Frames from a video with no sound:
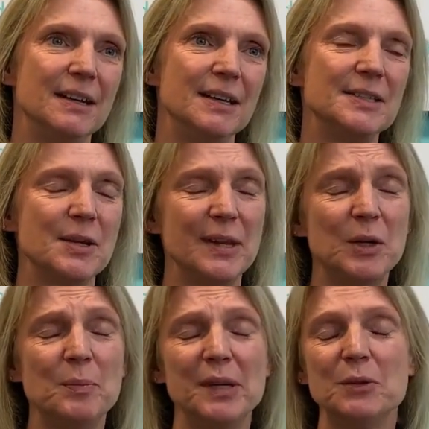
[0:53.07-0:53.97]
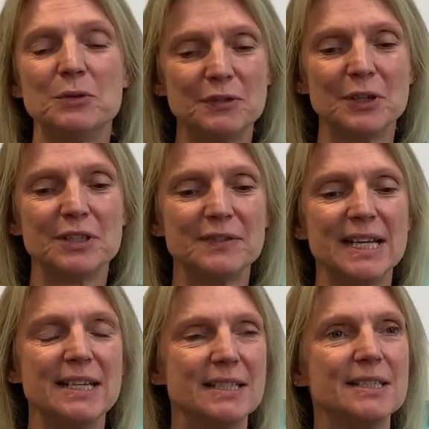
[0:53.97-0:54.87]
So there could be an awful lot of
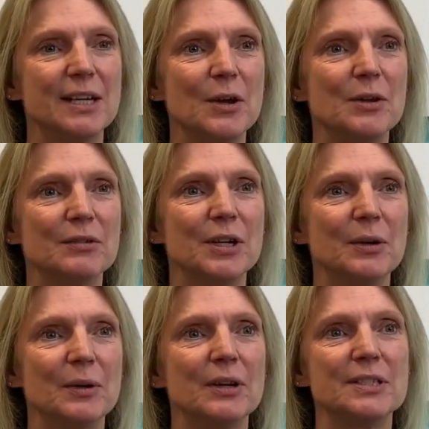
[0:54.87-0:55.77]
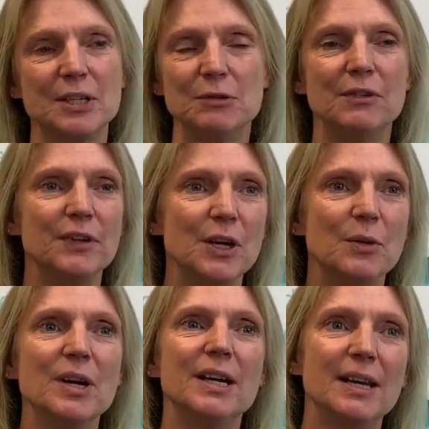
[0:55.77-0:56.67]
data to go through, to review
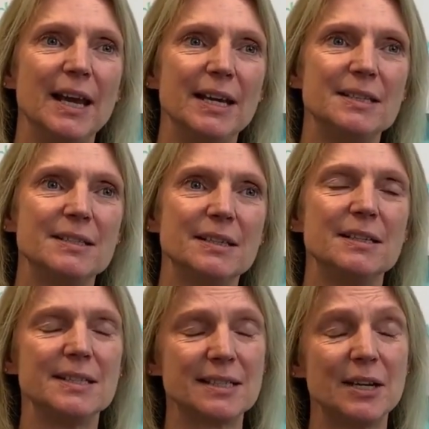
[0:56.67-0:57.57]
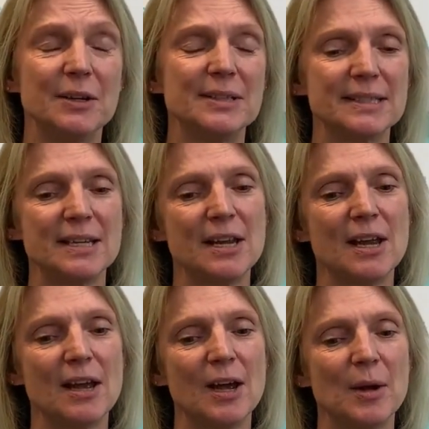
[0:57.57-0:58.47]
and collate and disclose
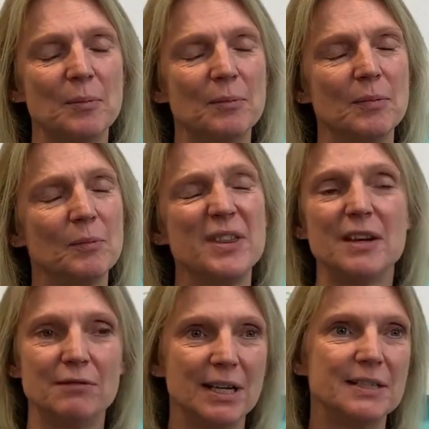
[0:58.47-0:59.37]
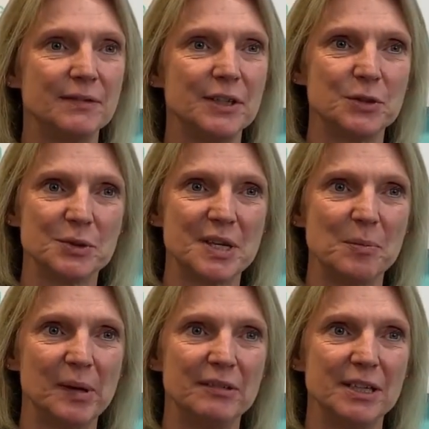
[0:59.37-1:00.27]
within a relatively short time
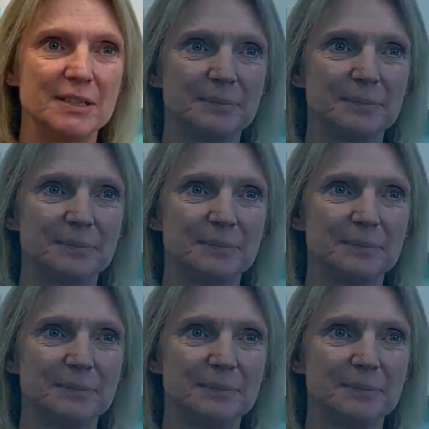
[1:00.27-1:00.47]
period.